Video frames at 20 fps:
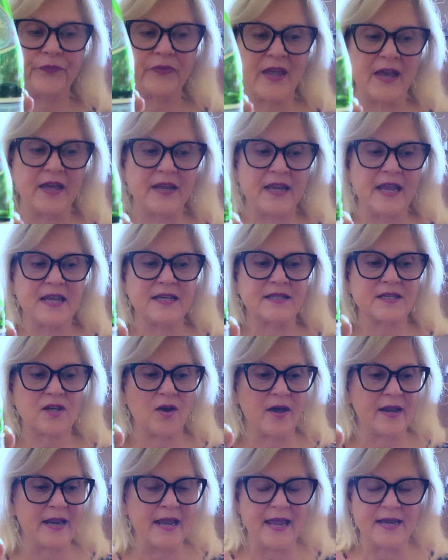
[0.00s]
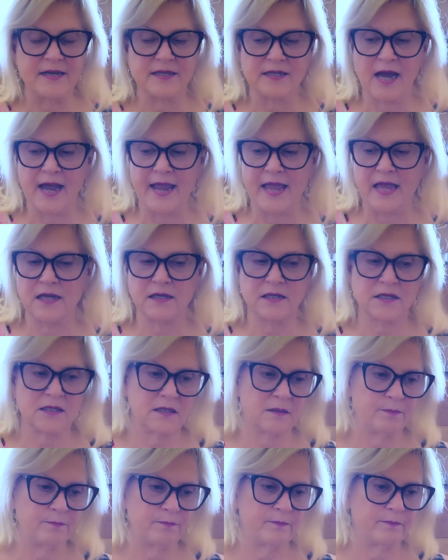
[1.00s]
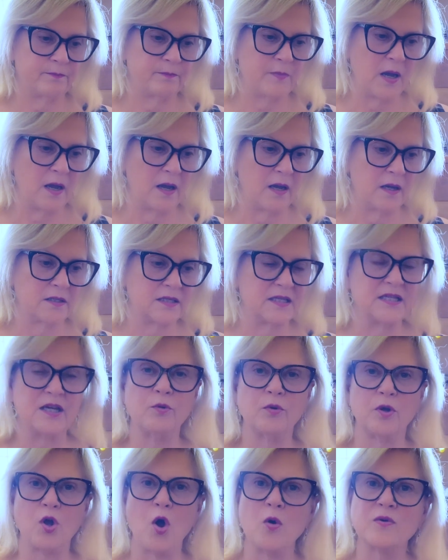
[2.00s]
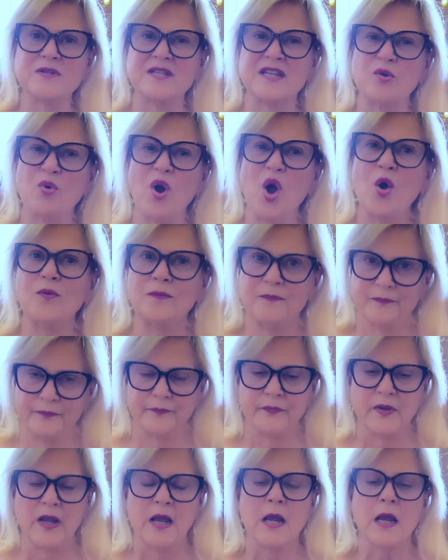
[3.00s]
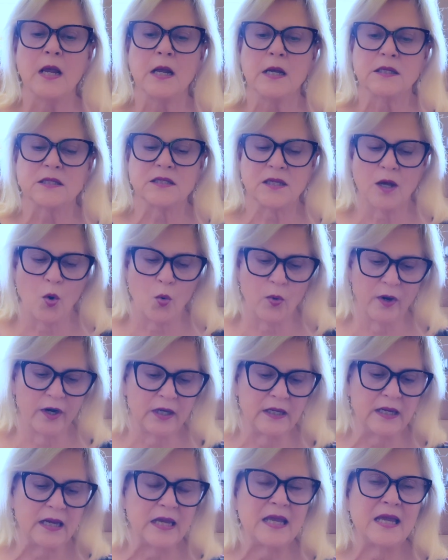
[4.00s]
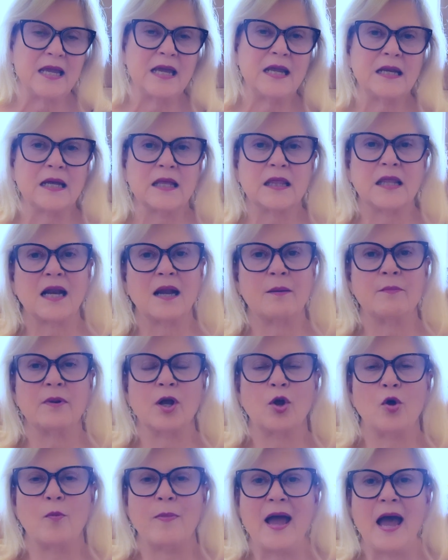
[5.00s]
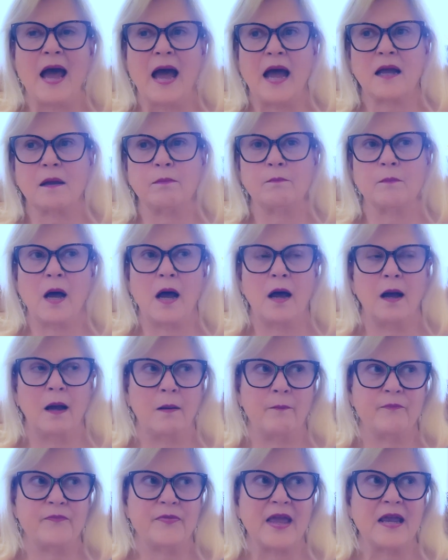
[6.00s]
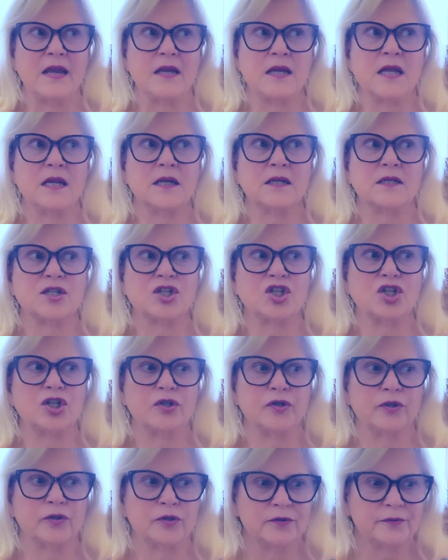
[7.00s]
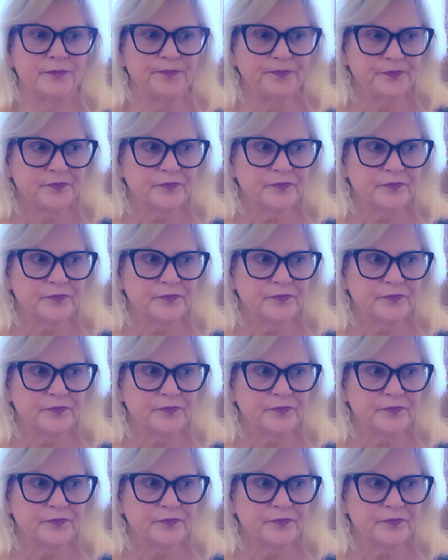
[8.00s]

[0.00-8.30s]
and he's got a diet uh, zero, Coke Zero. Right. So we're gonna eat, and then I'm gonna go back. Um, they needed to,